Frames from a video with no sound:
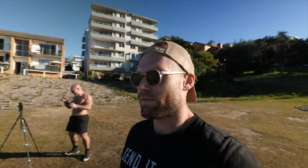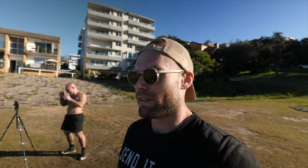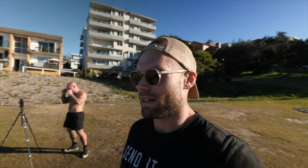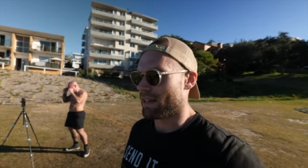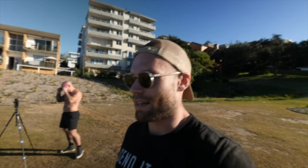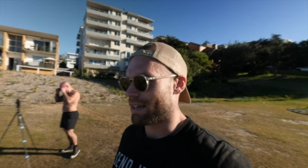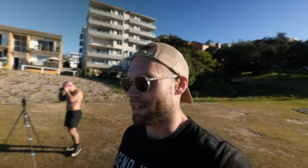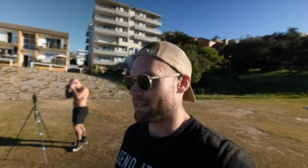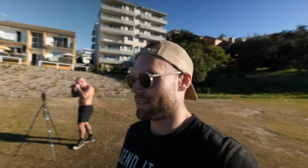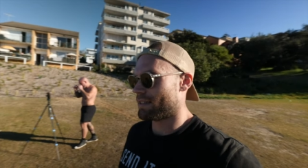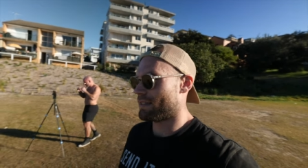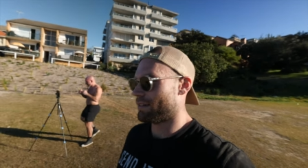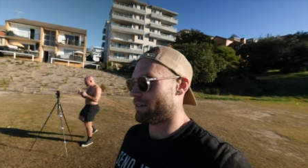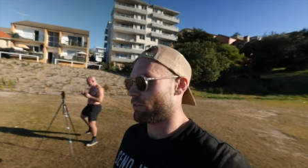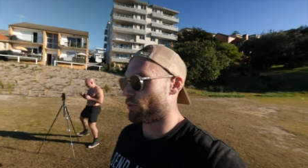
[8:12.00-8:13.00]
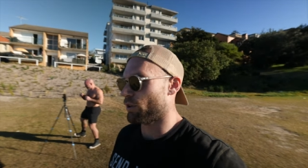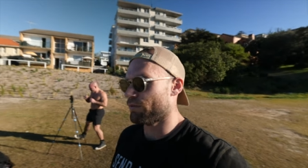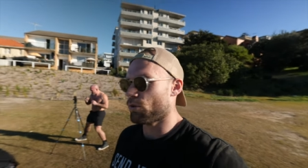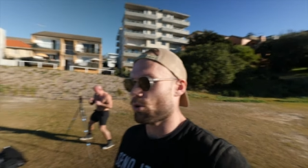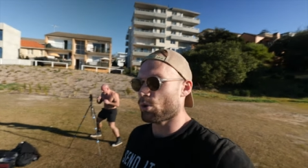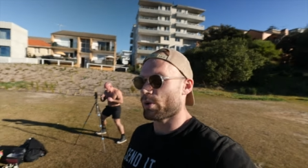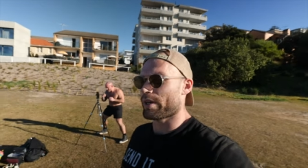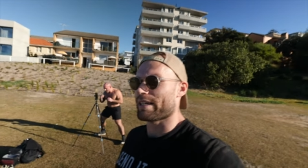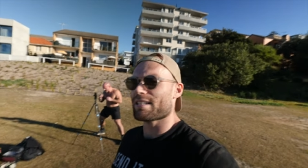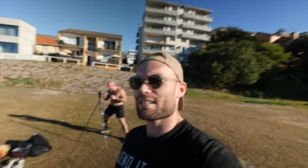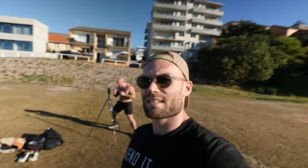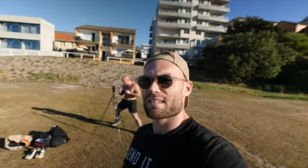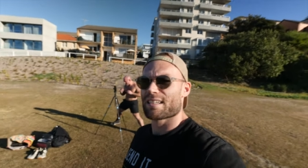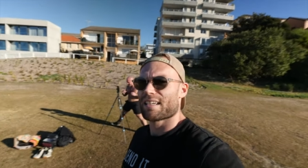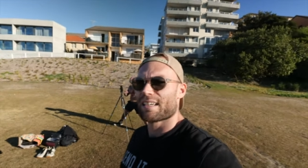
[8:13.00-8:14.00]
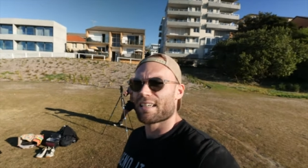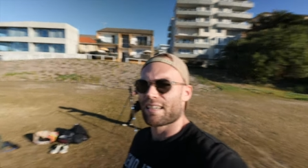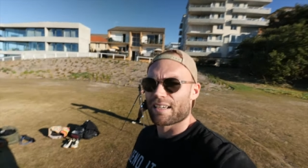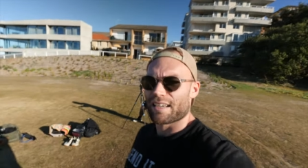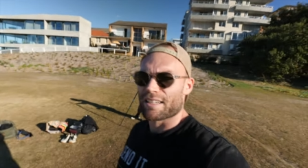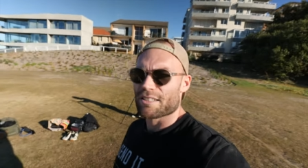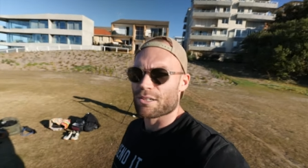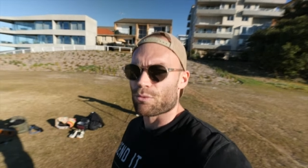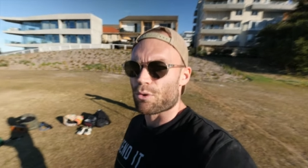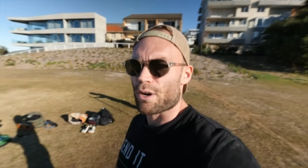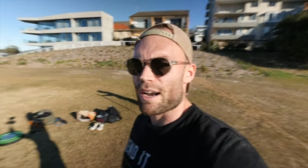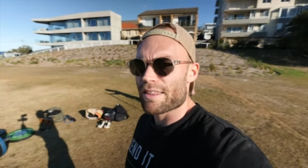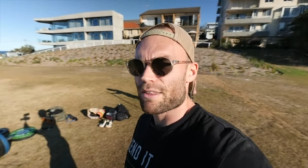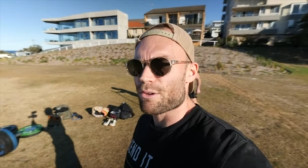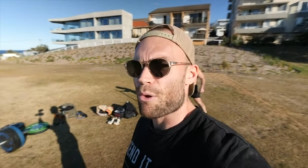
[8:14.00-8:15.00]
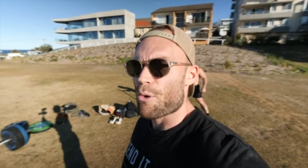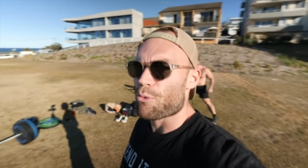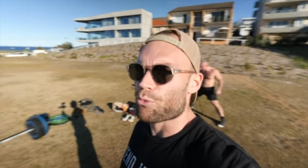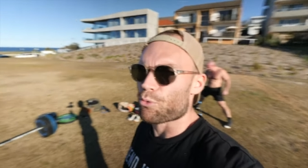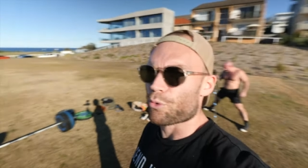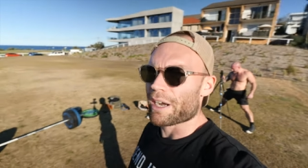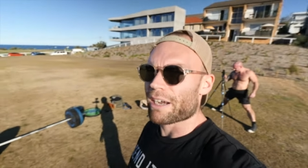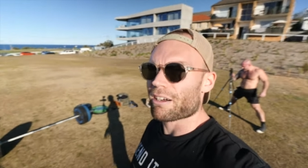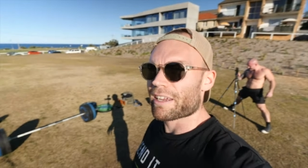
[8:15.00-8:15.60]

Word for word: for the last three, four weeks, it's a rather rare